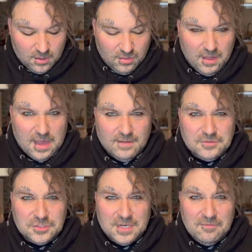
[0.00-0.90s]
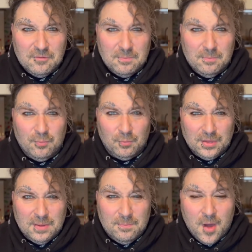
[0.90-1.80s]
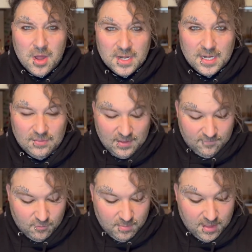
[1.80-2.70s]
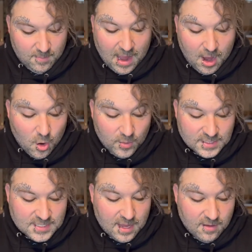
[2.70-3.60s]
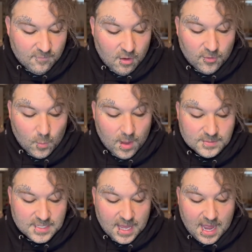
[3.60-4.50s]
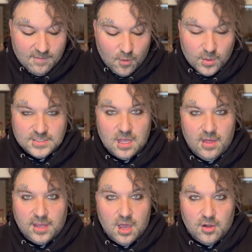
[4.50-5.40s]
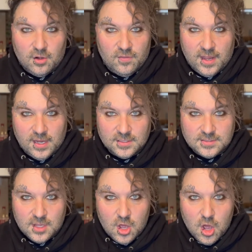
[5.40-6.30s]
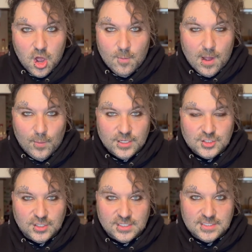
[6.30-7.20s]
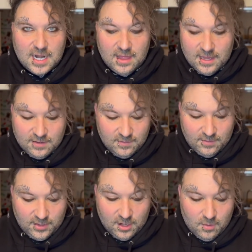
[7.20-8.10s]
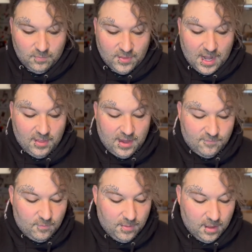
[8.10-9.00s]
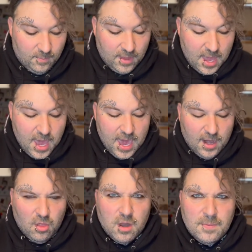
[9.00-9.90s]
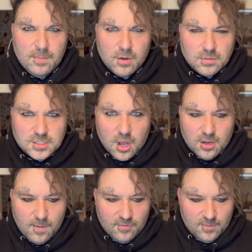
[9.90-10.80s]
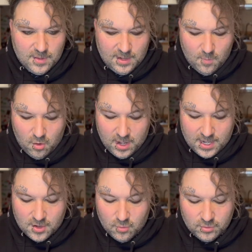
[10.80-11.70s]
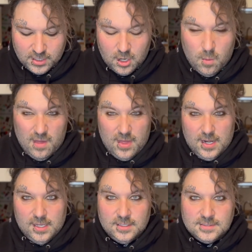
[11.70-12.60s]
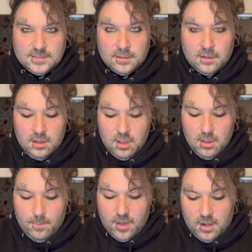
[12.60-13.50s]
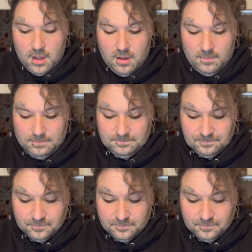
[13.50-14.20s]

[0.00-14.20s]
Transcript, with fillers: like, I've just never really bought anything from them. I always have on their website, I've always got like a hundred things on my wish list that I like, you know, that I like from them. And a lot of people don't talk about them anymore. And I don't really know why that is, but, um,